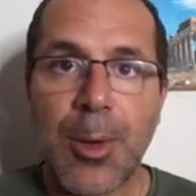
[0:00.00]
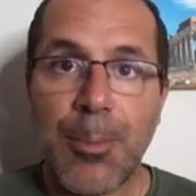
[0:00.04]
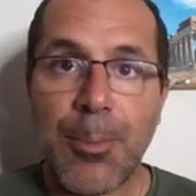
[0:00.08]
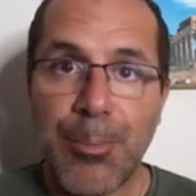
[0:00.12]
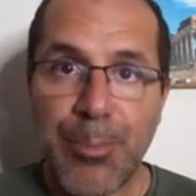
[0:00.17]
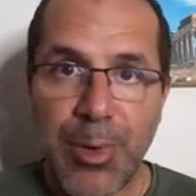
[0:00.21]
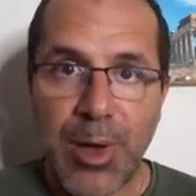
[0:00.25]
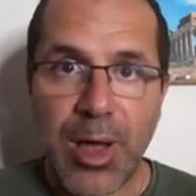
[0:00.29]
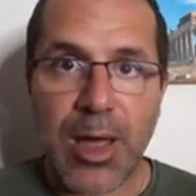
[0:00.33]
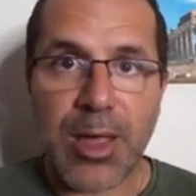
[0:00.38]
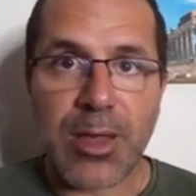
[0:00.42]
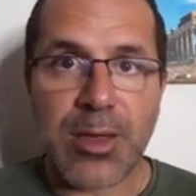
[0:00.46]

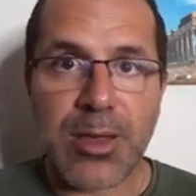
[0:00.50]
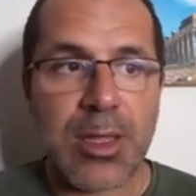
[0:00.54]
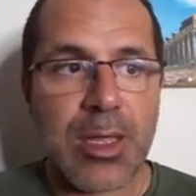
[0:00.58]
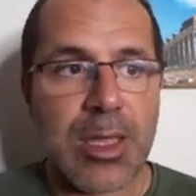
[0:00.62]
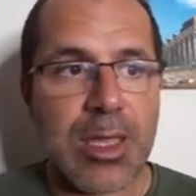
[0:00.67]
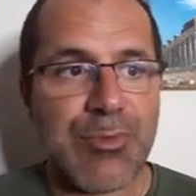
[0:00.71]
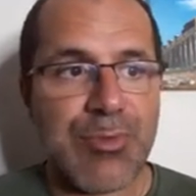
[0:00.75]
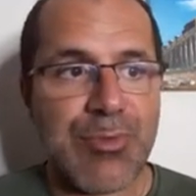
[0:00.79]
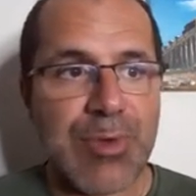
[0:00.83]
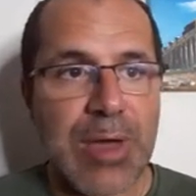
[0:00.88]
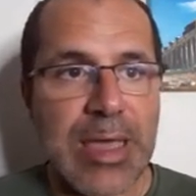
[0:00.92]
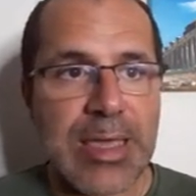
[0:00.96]
But
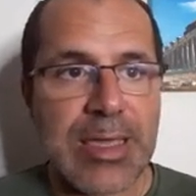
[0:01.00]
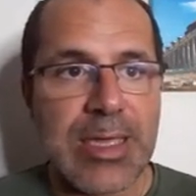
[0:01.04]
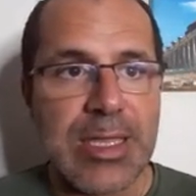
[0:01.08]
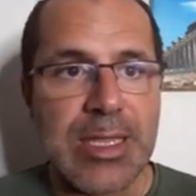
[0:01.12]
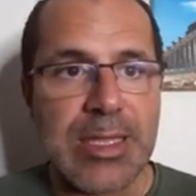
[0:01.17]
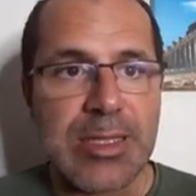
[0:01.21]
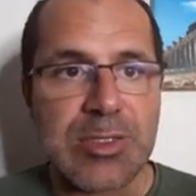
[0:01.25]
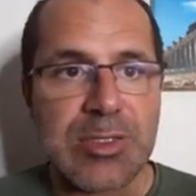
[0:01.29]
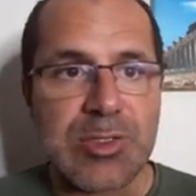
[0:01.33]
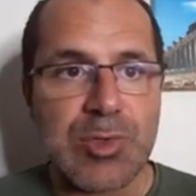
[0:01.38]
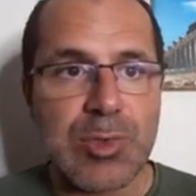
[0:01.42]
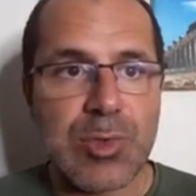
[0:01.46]
if I get
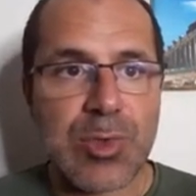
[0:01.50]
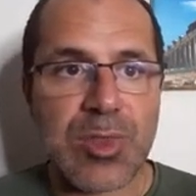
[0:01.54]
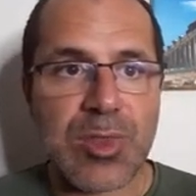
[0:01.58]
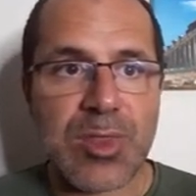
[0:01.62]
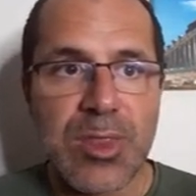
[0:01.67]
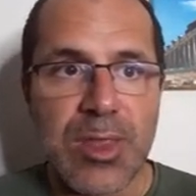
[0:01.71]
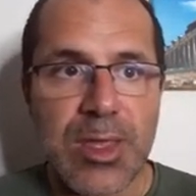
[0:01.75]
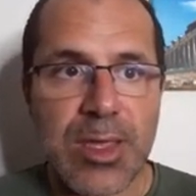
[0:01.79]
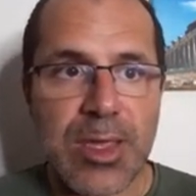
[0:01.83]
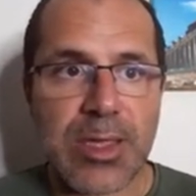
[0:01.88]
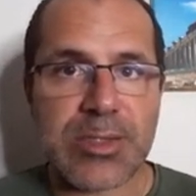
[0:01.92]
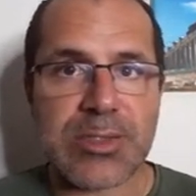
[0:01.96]
into
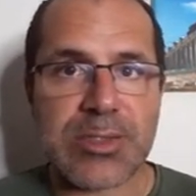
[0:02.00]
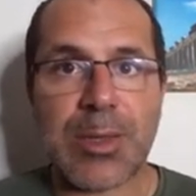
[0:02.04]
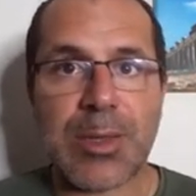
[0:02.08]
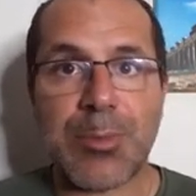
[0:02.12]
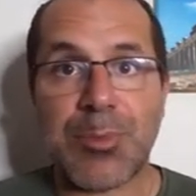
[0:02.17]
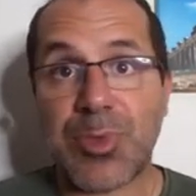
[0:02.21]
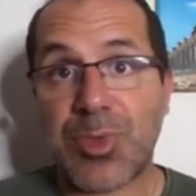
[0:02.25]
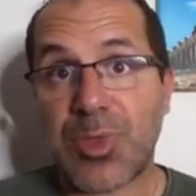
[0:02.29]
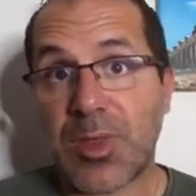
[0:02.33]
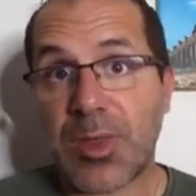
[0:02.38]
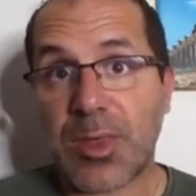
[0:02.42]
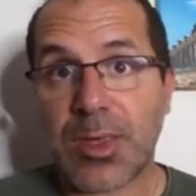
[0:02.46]
this, I'm
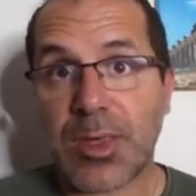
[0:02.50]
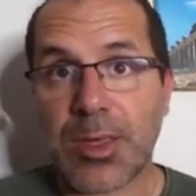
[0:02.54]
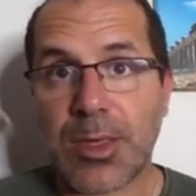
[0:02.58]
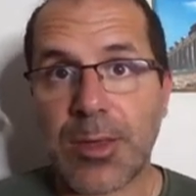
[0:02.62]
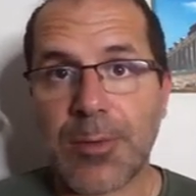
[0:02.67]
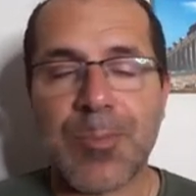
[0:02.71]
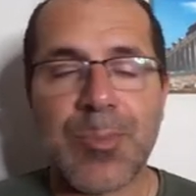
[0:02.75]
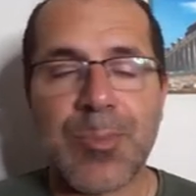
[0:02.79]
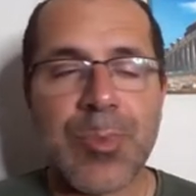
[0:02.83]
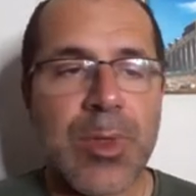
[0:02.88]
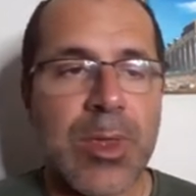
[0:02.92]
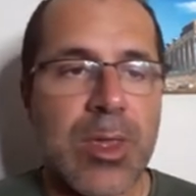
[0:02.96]
thinking,
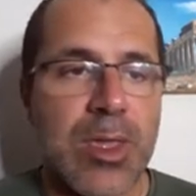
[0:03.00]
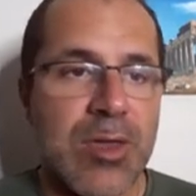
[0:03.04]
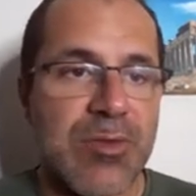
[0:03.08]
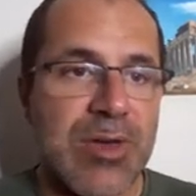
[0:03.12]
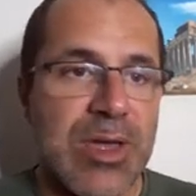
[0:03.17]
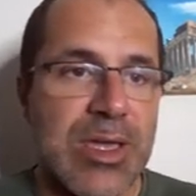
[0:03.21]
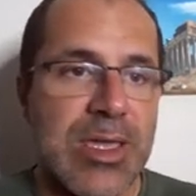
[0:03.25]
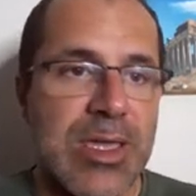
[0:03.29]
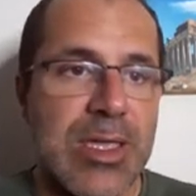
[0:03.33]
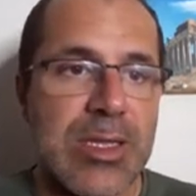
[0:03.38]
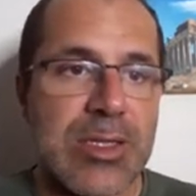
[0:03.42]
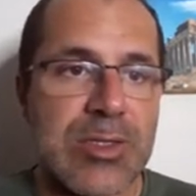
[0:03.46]
if I
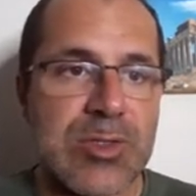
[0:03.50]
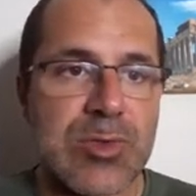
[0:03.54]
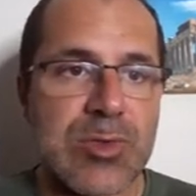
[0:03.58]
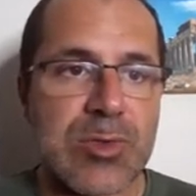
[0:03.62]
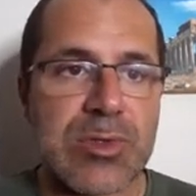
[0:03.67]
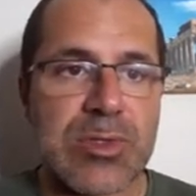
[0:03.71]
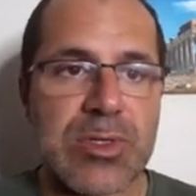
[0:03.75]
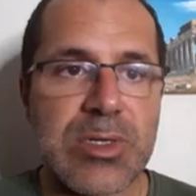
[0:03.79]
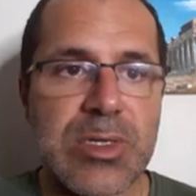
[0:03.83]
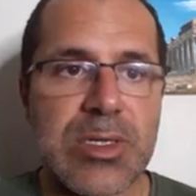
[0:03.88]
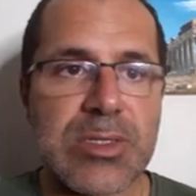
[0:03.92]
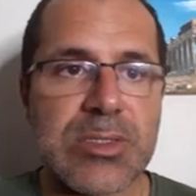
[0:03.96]
get into
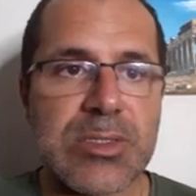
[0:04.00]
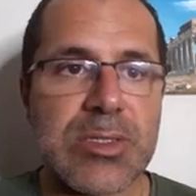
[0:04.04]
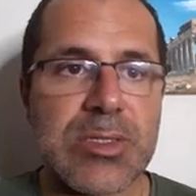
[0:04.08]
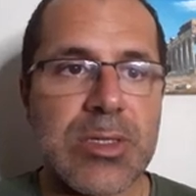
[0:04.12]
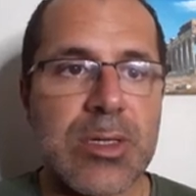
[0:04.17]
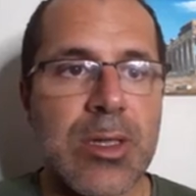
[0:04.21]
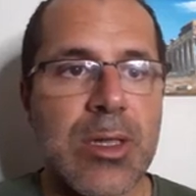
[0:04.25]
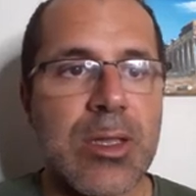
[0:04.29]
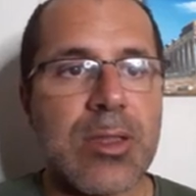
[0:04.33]
this,